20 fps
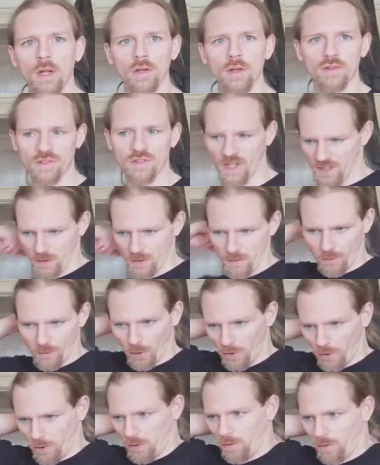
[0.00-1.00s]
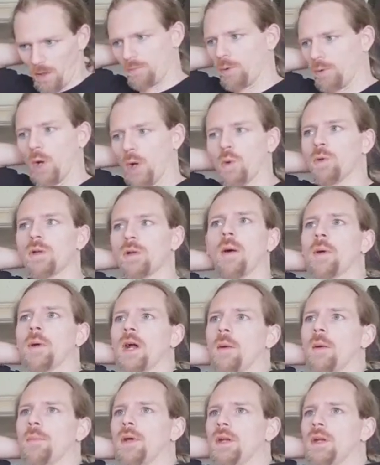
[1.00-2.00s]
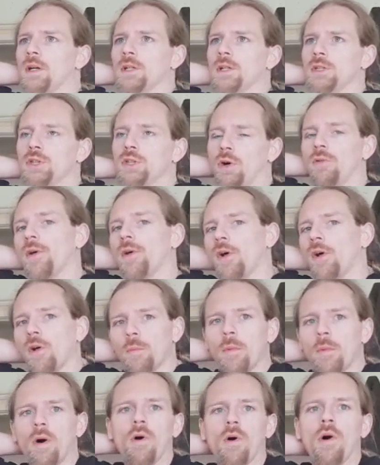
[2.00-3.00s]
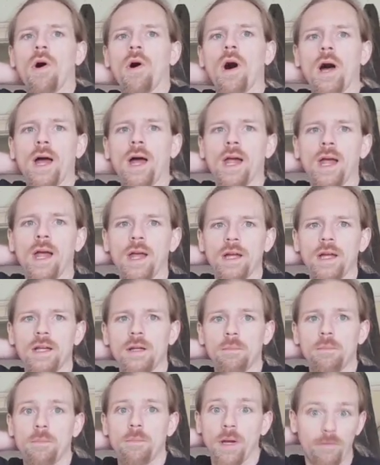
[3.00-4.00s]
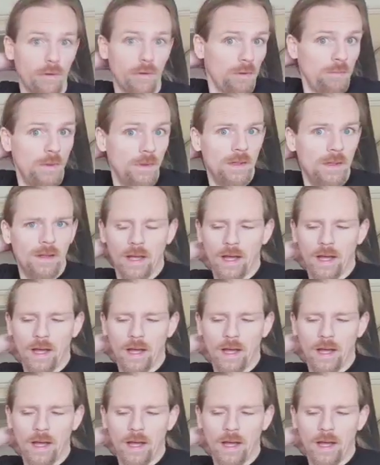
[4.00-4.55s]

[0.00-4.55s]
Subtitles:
say you've got a role coming up in a short film or a big film,